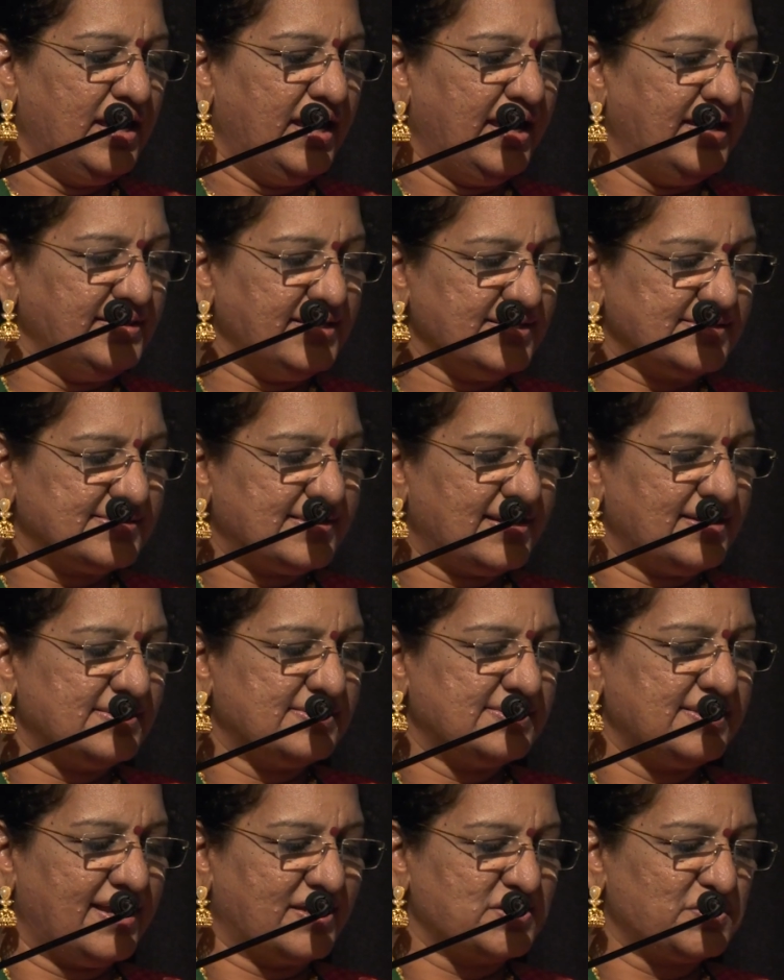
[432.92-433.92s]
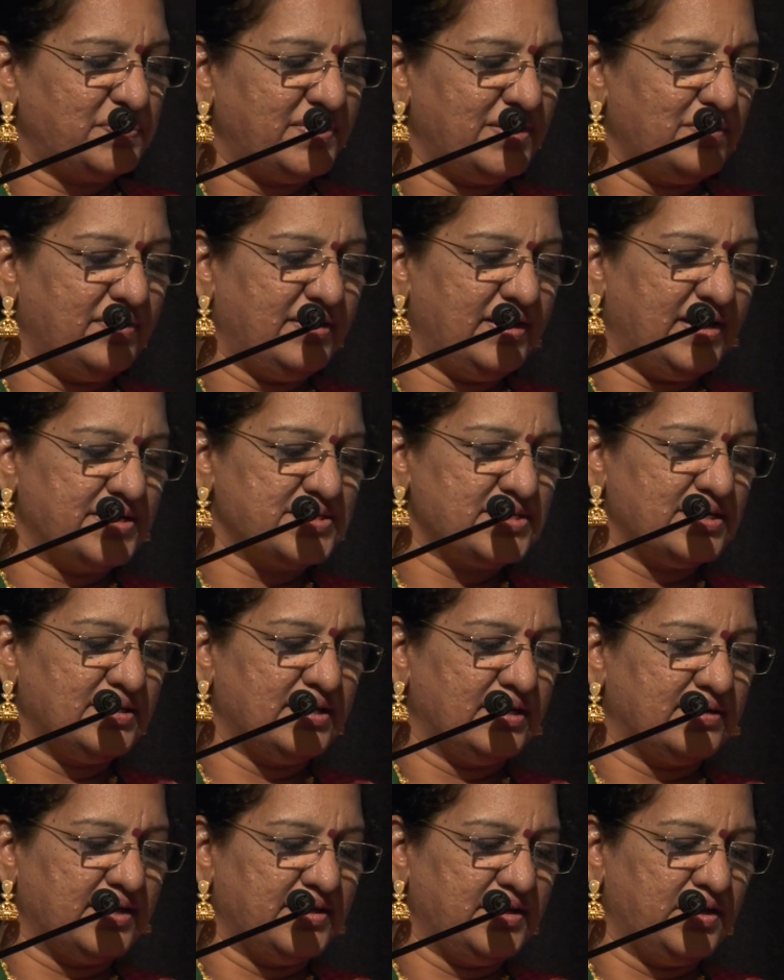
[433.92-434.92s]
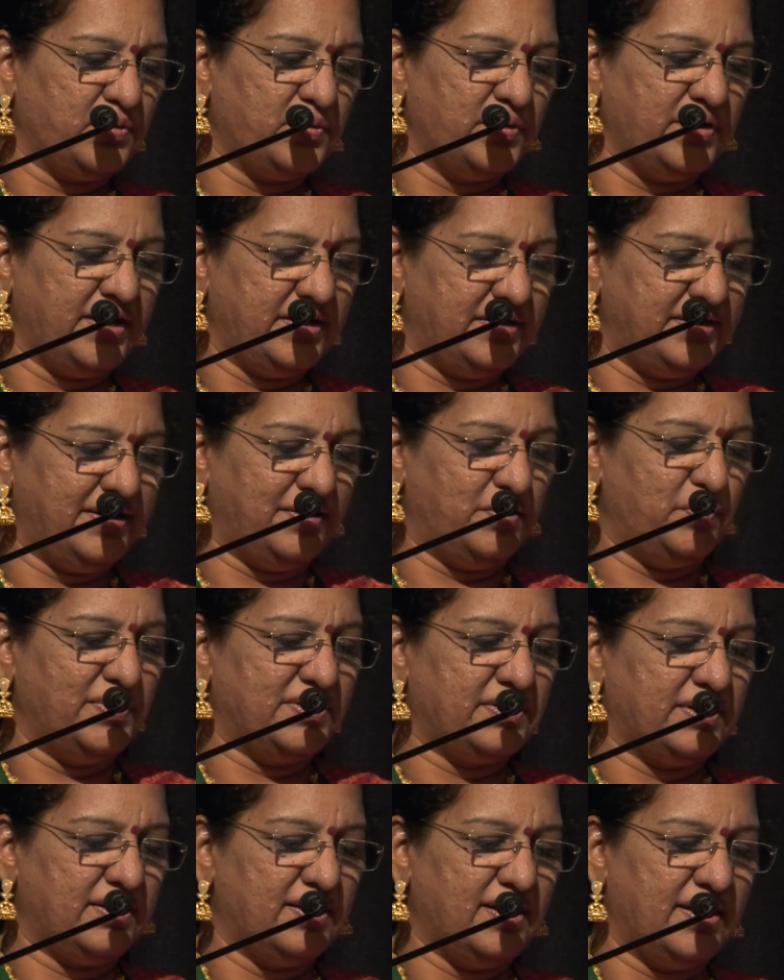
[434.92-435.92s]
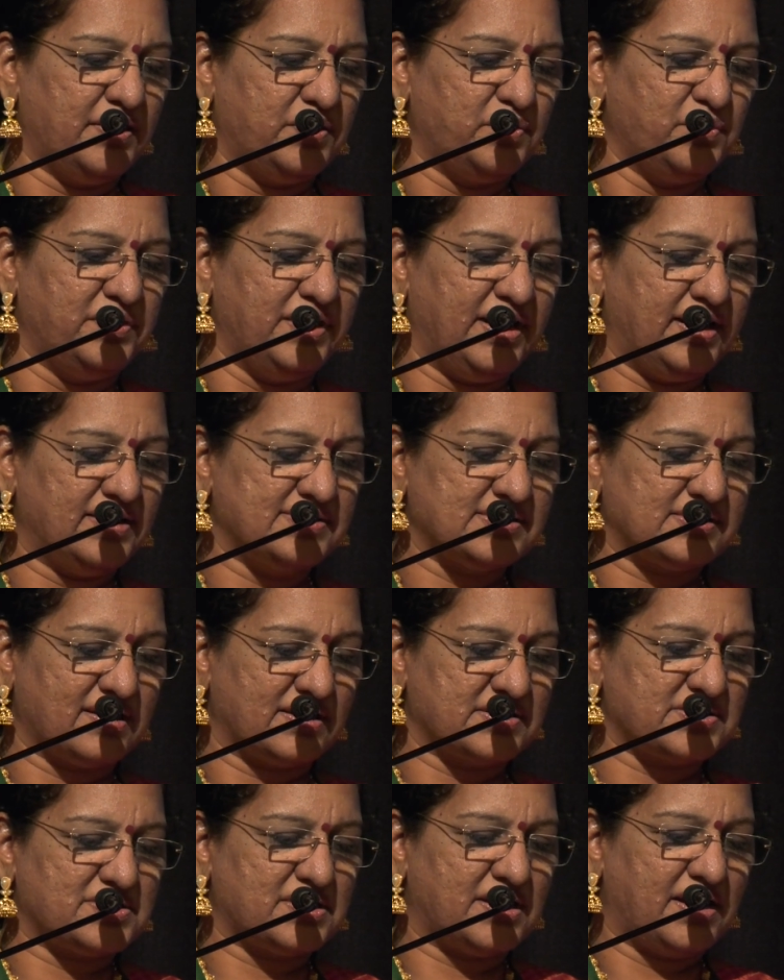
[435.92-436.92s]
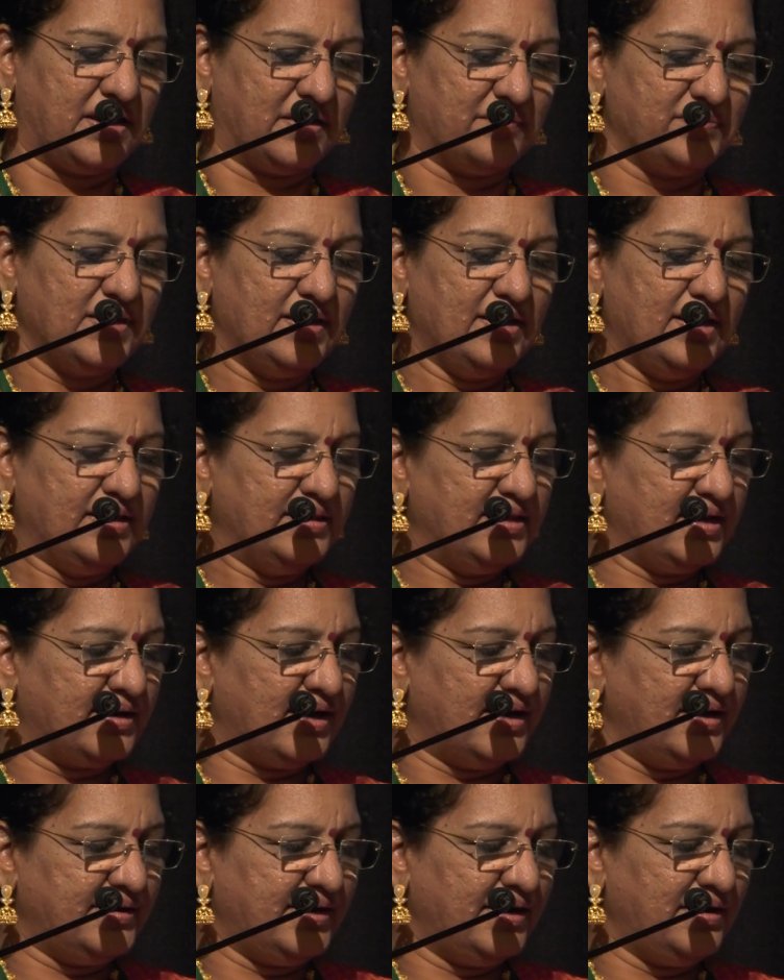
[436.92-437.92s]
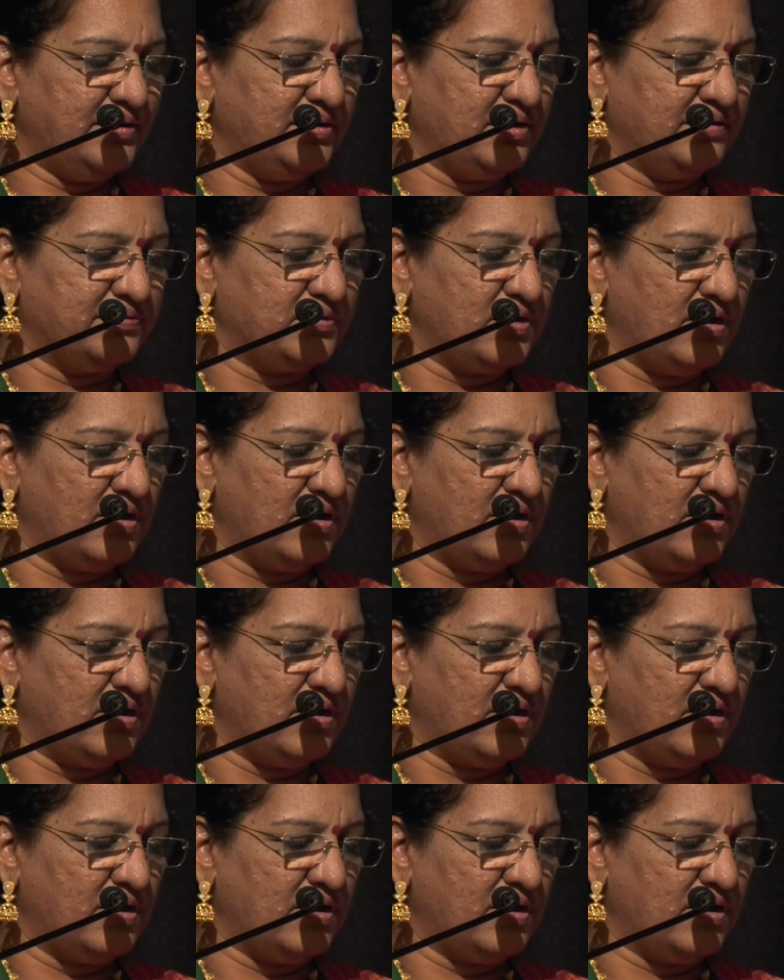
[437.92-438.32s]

in this sense, the experimentation that Ariyakudi did with regard to restructuring the content of